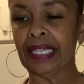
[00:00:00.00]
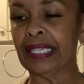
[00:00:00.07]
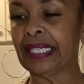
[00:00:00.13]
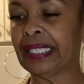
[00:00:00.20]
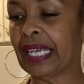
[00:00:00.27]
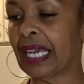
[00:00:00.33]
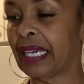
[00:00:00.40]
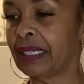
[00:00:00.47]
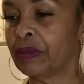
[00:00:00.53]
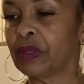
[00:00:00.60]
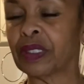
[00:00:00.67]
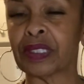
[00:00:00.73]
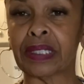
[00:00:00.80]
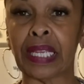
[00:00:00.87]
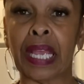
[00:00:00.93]
yeah,
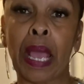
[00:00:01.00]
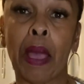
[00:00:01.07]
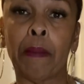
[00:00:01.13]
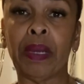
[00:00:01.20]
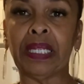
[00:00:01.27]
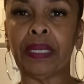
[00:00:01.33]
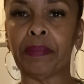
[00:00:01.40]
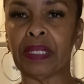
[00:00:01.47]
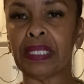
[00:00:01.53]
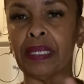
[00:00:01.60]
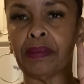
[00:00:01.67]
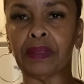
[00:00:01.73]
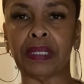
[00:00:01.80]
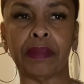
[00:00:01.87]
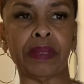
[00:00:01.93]
we'll see. But let
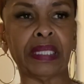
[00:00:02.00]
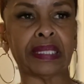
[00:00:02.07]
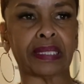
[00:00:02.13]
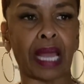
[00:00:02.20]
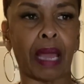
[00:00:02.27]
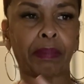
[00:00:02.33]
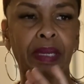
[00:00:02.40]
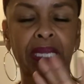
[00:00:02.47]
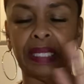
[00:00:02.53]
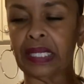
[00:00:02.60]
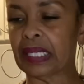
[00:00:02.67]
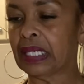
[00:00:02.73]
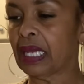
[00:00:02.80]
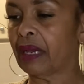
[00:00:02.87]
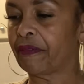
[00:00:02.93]
me stop and
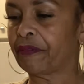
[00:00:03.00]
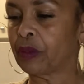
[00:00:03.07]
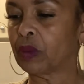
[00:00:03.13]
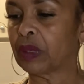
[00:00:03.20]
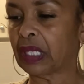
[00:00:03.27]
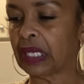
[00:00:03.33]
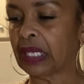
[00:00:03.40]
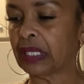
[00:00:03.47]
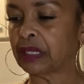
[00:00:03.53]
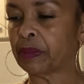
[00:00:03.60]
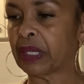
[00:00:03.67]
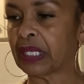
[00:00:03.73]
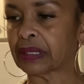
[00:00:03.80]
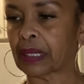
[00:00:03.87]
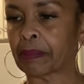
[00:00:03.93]
get a few things,
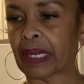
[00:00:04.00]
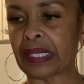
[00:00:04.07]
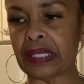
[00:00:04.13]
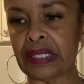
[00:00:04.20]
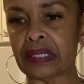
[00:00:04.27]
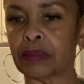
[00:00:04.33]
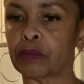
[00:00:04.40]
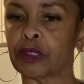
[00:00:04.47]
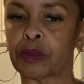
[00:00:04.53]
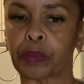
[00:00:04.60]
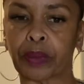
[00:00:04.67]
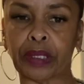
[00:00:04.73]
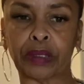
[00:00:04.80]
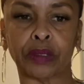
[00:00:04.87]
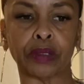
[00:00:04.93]
because I might need some
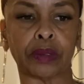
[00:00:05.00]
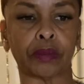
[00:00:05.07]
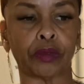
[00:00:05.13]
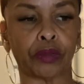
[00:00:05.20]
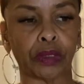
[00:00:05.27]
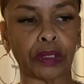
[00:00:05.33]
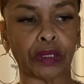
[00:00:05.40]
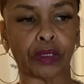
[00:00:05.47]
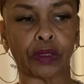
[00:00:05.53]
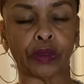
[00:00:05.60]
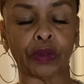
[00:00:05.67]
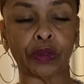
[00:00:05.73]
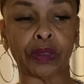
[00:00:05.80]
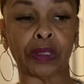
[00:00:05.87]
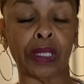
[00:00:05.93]
sprinkles, some
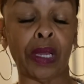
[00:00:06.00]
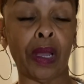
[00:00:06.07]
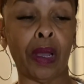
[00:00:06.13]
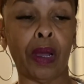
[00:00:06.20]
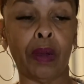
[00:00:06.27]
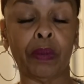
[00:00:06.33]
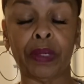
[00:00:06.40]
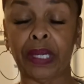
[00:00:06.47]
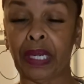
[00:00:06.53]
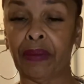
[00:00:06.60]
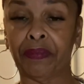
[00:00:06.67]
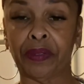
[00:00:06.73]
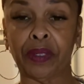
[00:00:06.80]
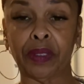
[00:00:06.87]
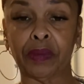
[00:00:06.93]
drizzles, or
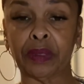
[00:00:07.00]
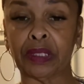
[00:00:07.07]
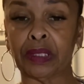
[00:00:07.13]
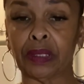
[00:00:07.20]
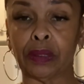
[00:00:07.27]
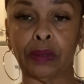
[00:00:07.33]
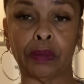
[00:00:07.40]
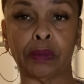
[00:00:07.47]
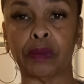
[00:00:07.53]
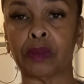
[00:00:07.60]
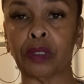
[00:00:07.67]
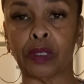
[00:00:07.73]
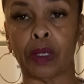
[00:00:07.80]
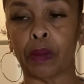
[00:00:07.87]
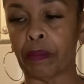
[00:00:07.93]
whatever to,
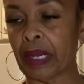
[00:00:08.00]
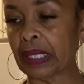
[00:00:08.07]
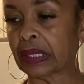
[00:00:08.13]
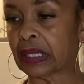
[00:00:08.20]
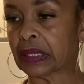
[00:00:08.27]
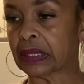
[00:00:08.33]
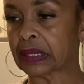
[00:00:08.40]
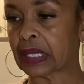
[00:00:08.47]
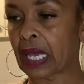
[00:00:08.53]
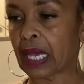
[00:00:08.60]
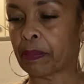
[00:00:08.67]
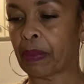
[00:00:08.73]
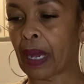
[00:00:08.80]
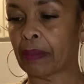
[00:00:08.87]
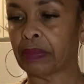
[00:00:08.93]
you know, make this cake
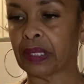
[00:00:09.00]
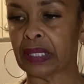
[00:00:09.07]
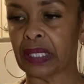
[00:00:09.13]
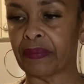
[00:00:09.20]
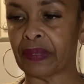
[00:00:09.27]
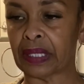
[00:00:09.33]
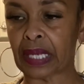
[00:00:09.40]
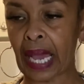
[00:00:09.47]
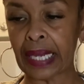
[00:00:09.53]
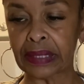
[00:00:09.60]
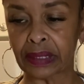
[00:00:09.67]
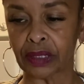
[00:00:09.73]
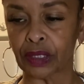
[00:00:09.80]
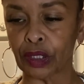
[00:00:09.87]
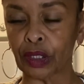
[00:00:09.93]
pop look even
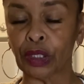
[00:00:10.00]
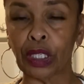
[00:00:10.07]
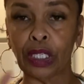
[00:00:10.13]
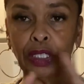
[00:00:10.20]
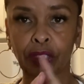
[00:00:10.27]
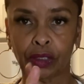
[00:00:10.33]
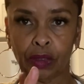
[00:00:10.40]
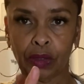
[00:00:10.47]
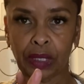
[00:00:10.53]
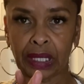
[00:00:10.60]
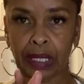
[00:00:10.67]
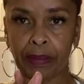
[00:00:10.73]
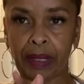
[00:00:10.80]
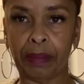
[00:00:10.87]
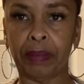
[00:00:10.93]
nicer. So
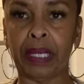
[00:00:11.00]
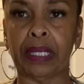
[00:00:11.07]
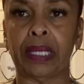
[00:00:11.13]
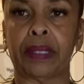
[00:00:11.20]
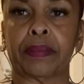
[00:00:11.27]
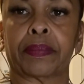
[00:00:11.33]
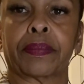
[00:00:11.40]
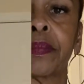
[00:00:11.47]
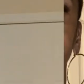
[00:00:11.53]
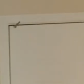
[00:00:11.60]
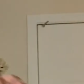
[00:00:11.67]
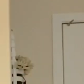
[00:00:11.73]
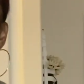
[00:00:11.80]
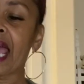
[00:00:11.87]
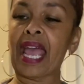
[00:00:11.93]
give me a minute. Okay, guys, I